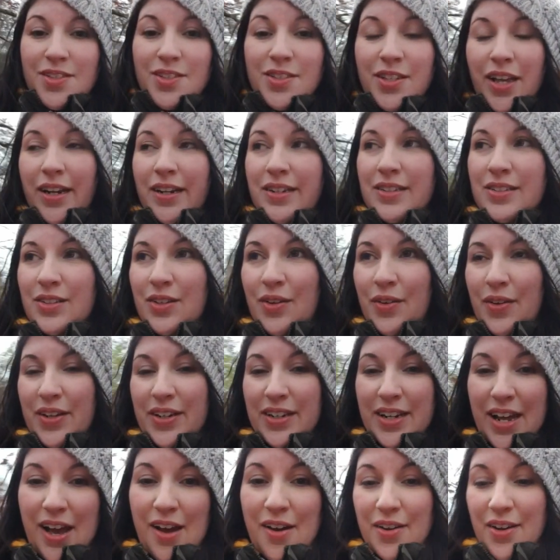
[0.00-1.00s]
Sun is going
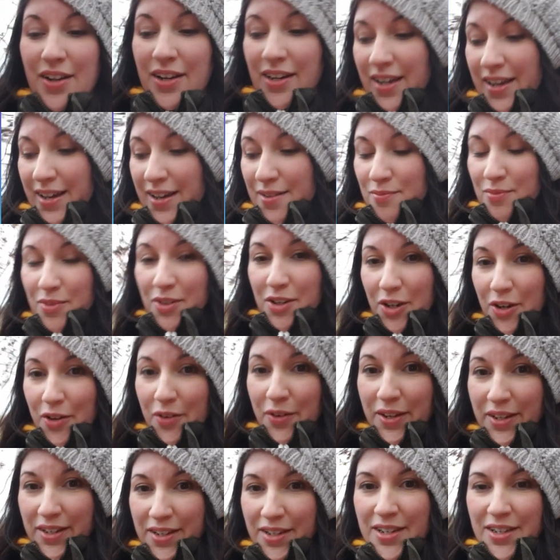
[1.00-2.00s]
down and I'm
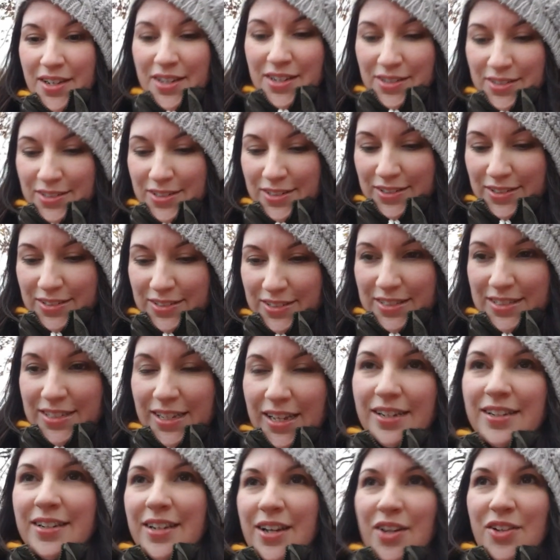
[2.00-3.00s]
going to the
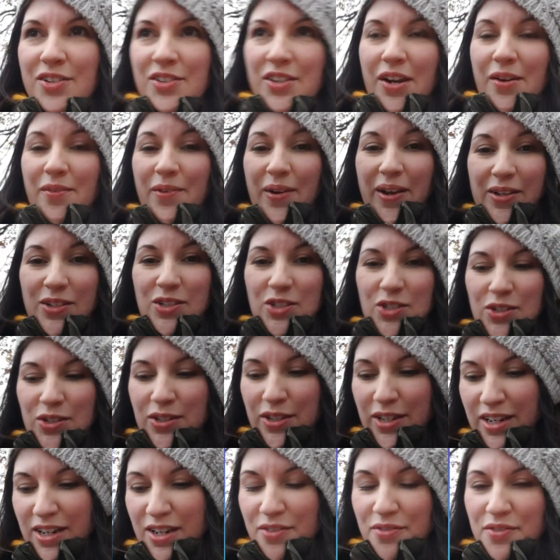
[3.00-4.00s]
sundown direction
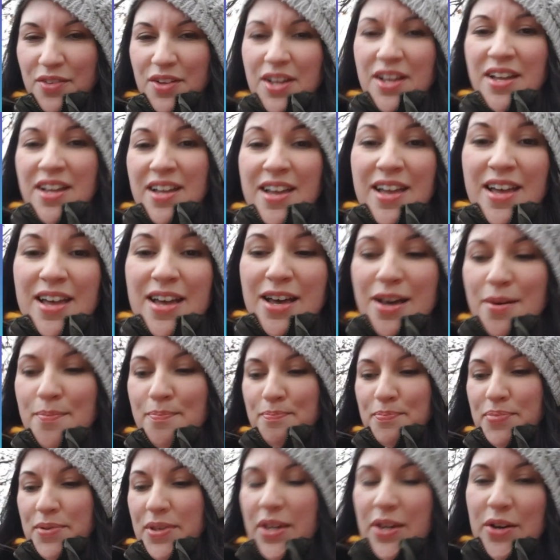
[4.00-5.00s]
to have a
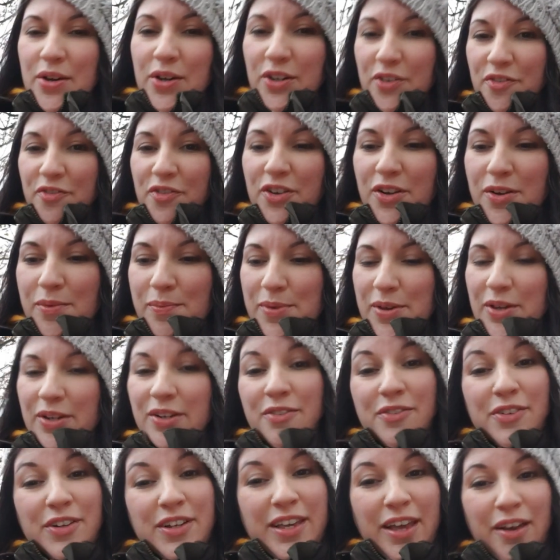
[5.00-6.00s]
beautiful,
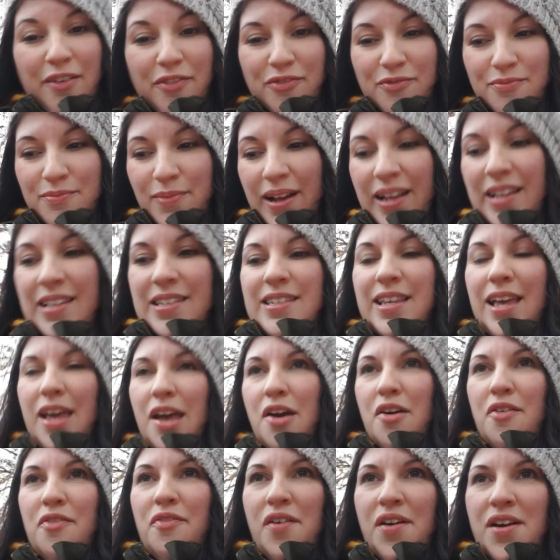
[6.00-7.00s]
beautiful gift
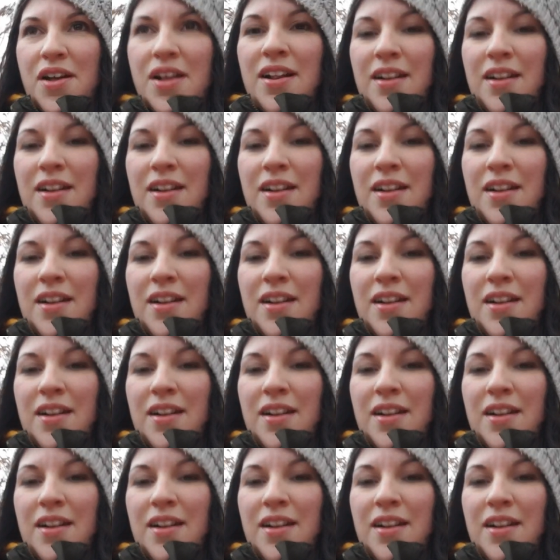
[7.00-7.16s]
myself,